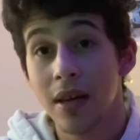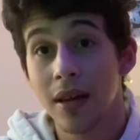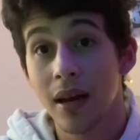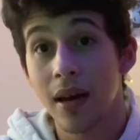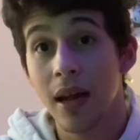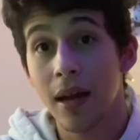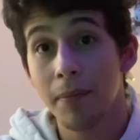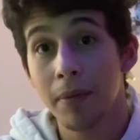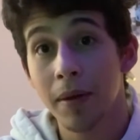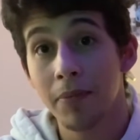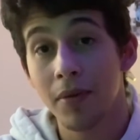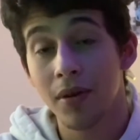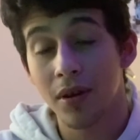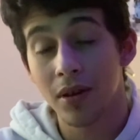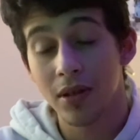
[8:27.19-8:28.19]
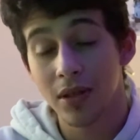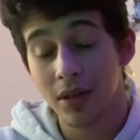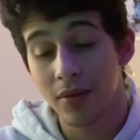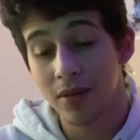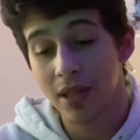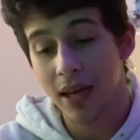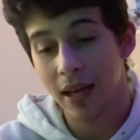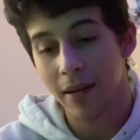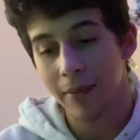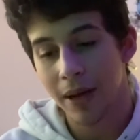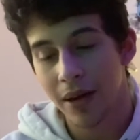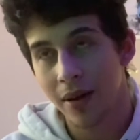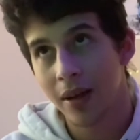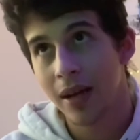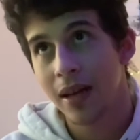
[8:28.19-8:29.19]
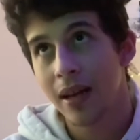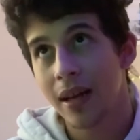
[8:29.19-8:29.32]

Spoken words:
A lot of people don't talk about.